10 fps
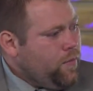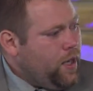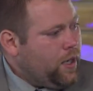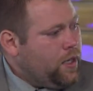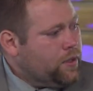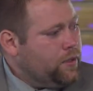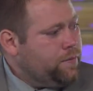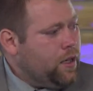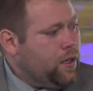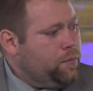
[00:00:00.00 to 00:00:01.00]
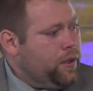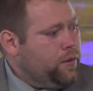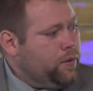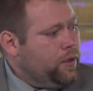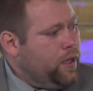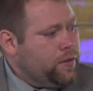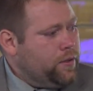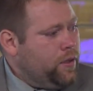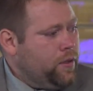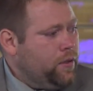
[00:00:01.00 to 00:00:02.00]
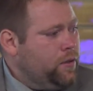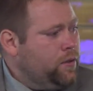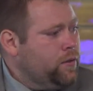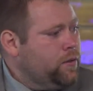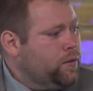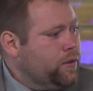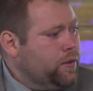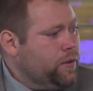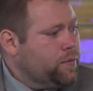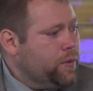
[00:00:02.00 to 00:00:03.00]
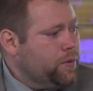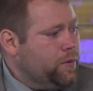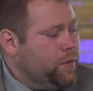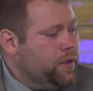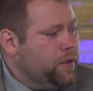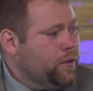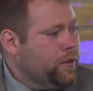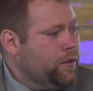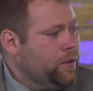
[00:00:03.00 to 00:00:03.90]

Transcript: I got to the fire pit and realized, you're not supposed to be here.